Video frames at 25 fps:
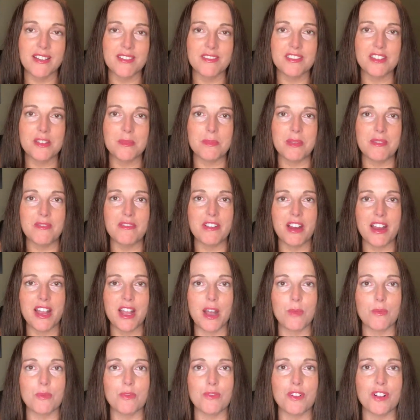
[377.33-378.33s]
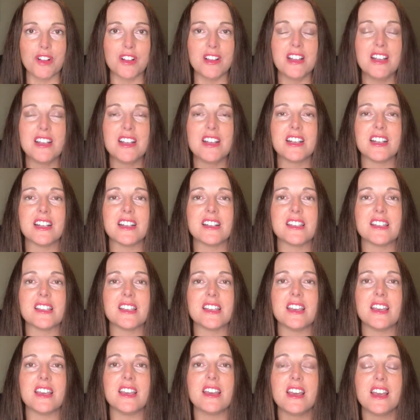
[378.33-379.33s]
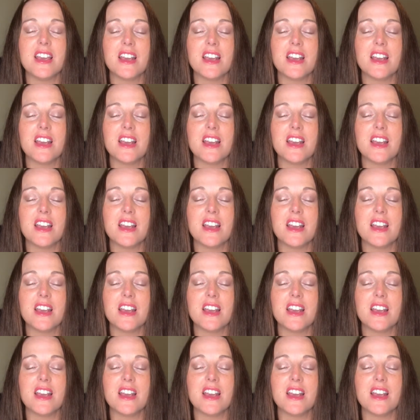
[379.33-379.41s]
to be very helpful, because the